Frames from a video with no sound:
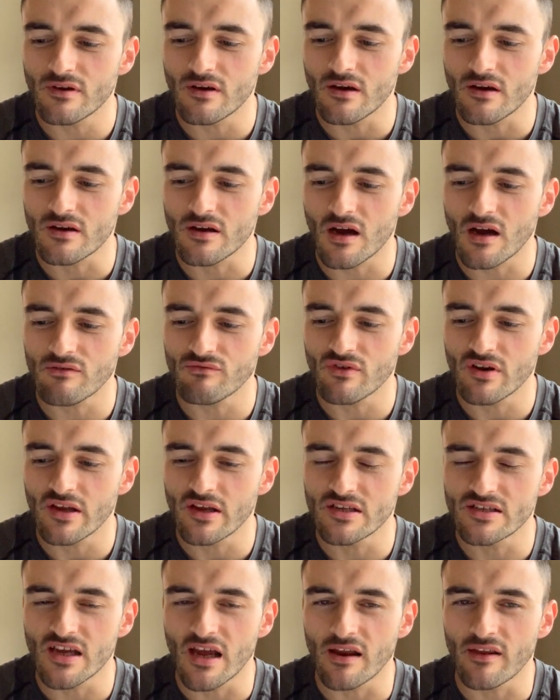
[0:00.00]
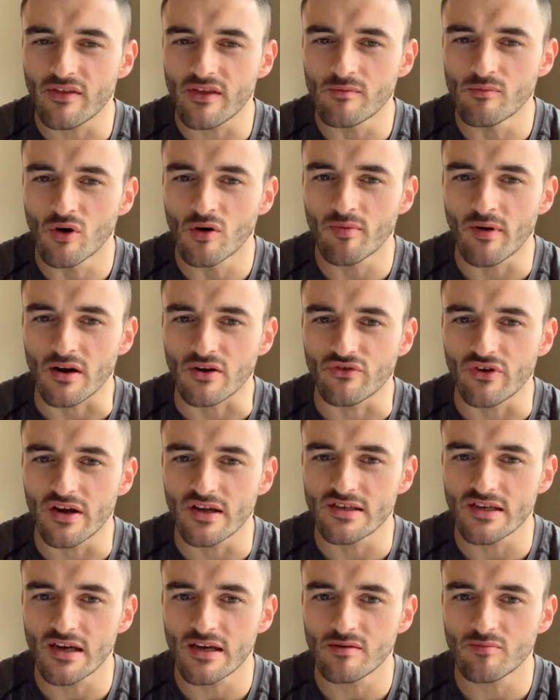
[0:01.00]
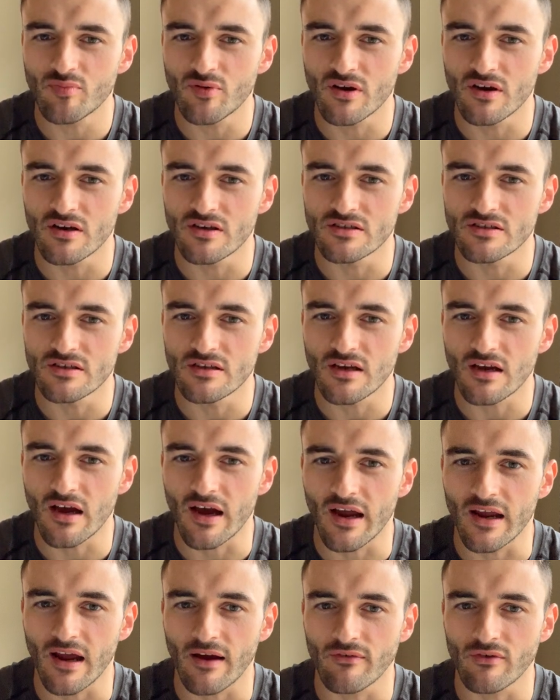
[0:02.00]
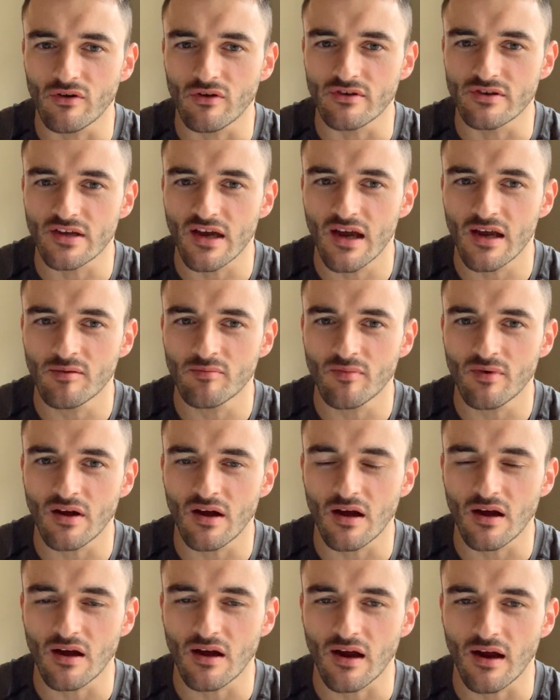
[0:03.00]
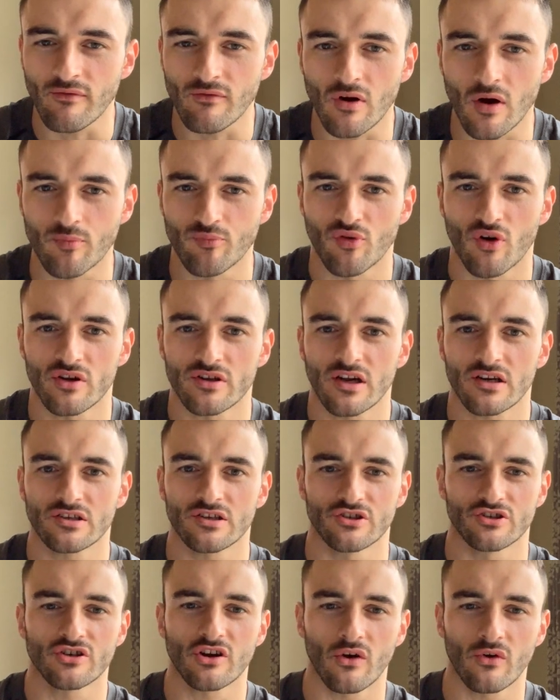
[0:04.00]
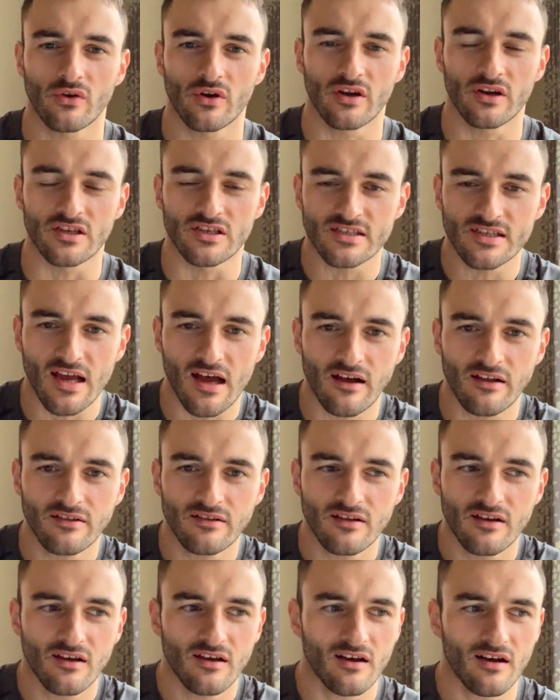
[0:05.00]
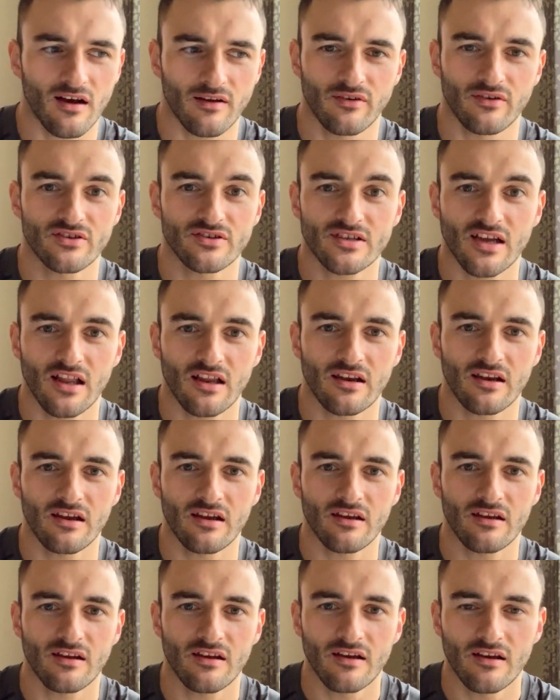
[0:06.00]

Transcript: I can't really say anything more about creatine because I have it all the time. I haven't got a product to show you and sell. I'm not selling it.